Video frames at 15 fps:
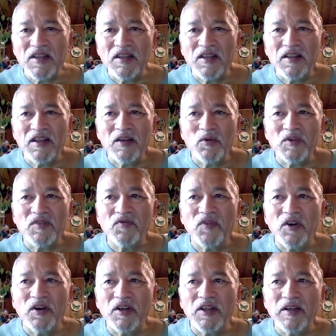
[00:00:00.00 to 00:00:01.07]
there was
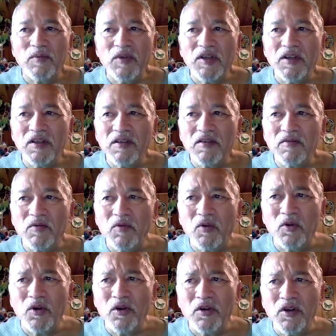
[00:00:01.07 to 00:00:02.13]
very limited
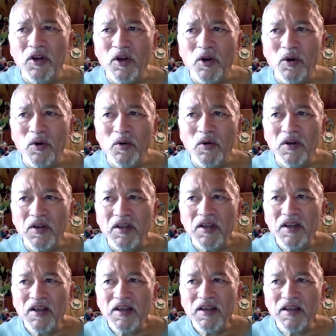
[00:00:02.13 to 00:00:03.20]
or no
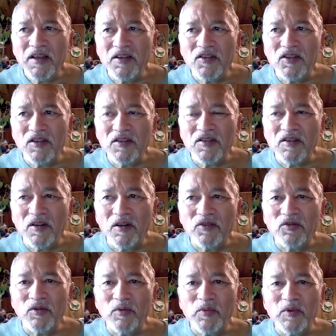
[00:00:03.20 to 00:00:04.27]
indigenous
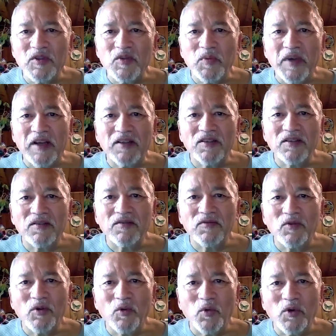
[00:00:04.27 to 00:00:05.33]
cultural perspective
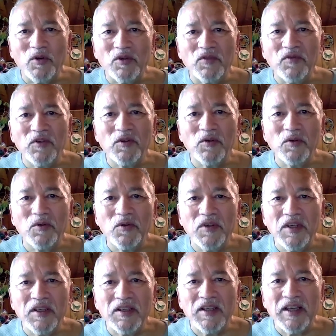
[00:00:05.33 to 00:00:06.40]
or worldview
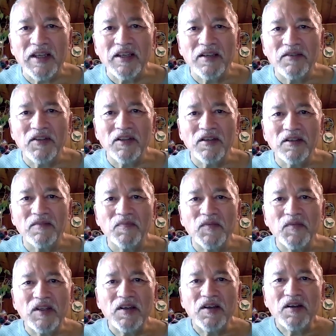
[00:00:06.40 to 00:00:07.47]
in any of the
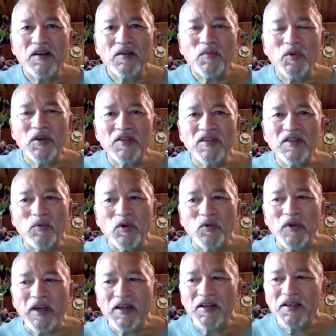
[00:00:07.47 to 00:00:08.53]
books that we
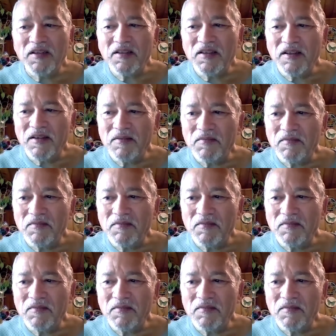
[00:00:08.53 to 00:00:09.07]
read. And uh,